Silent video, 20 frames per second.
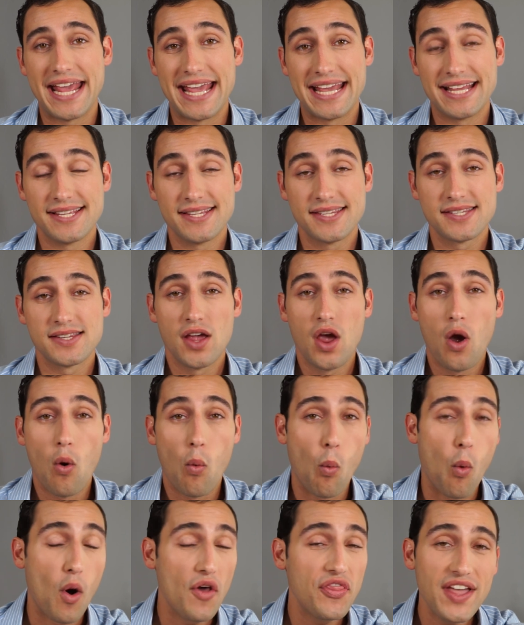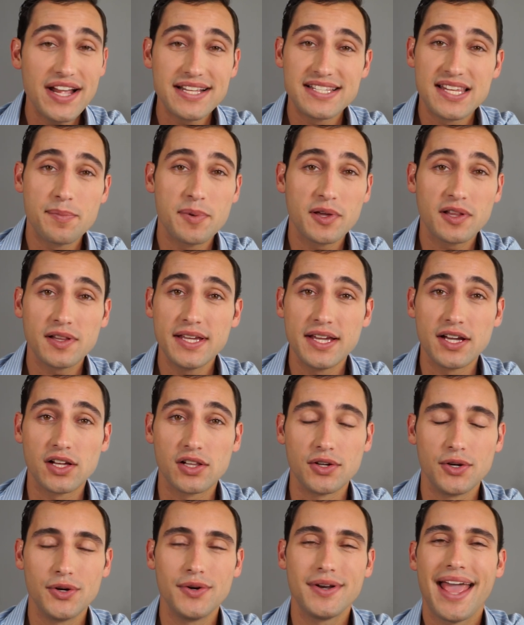is, what they typically
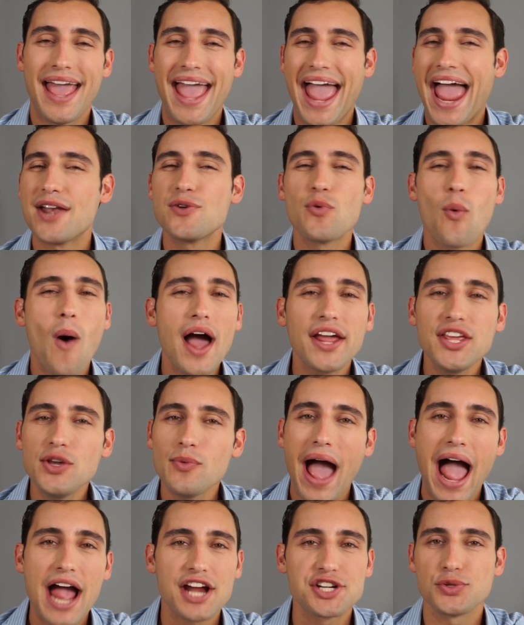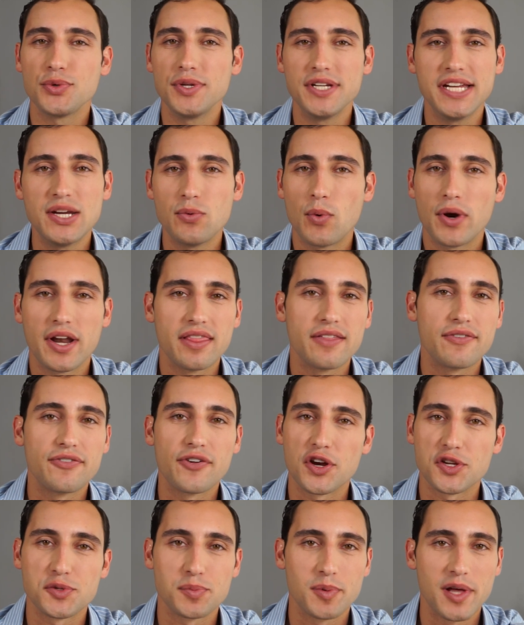include, and why you actually need one in the first